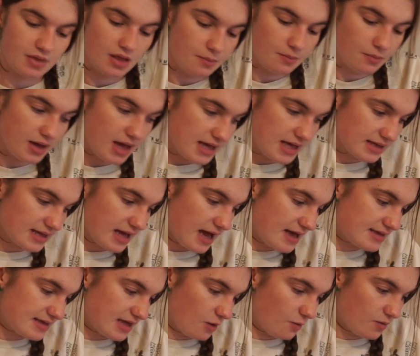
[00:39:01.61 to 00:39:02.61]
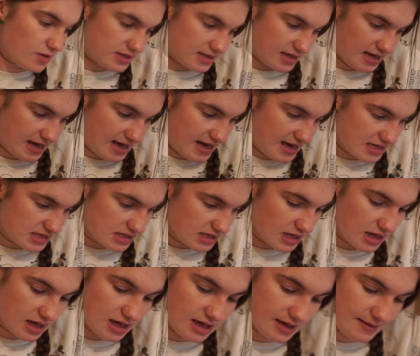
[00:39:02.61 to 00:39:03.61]
But yes guys, that was it.
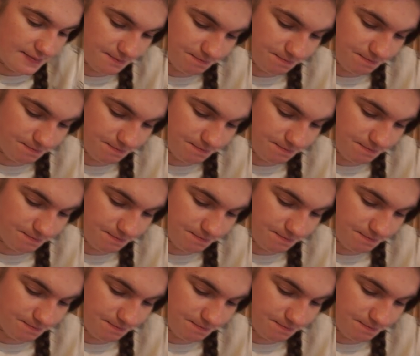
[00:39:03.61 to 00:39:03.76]
I